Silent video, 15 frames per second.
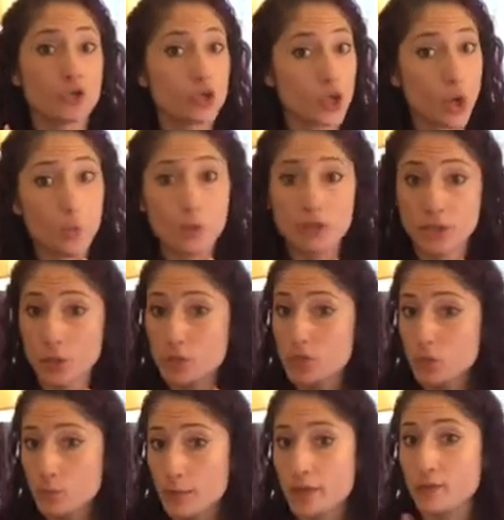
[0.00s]
No one
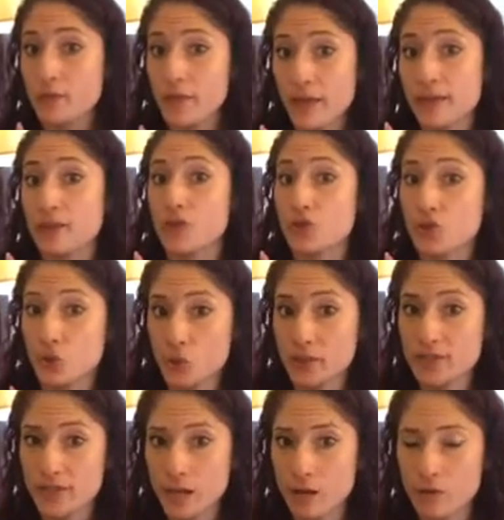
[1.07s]
knows you better than
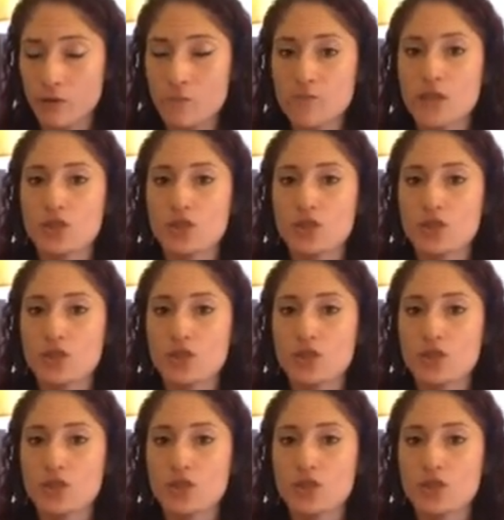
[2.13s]
yourself.